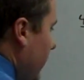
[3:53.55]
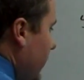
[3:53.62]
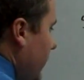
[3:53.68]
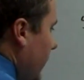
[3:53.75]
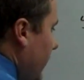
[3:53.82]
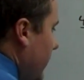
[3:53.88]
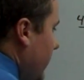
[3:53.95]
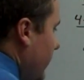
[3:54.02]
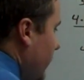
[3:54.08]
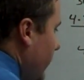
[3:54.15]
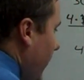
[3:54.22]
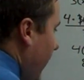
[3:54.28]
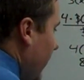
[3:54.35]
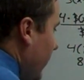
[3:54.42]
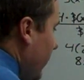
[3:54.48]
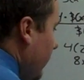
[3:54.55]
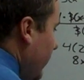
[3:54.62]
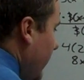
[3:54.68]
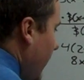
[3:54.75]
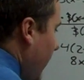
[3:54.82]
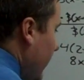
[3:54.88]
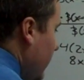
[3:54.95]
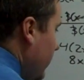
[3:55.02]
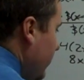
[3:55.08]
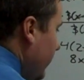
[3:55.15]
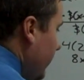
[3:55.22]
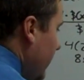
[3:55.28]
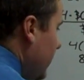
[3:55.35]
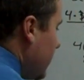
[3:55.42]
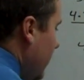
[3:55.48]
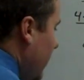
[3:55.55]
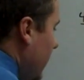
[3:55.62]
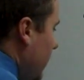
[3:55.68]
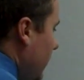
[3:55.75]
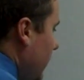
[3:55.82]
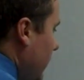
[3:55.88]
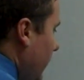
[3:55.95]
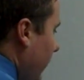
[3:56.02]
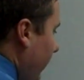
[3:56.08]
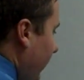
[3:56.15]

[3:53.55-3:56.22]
So I'm going to subtract 3x from this side